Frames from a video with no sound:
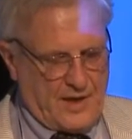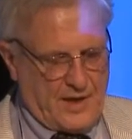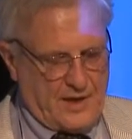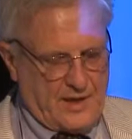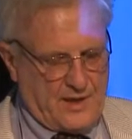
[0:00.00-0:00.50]

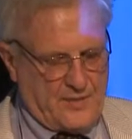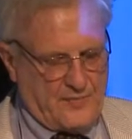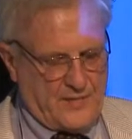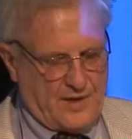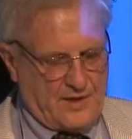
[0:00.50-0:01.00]

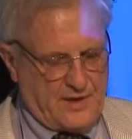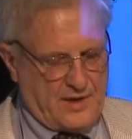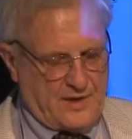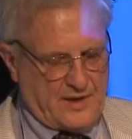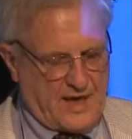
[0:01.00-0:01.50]

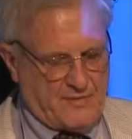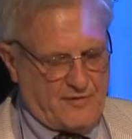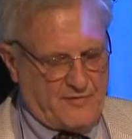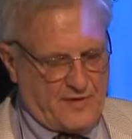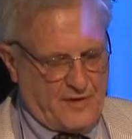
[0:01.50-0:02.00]
the game
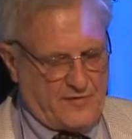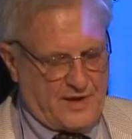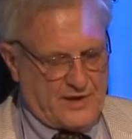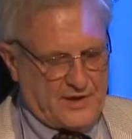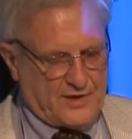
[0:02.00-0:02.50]
of
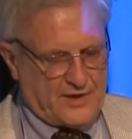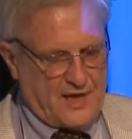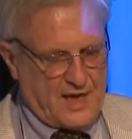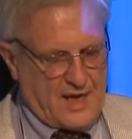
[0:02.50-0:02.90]
nations.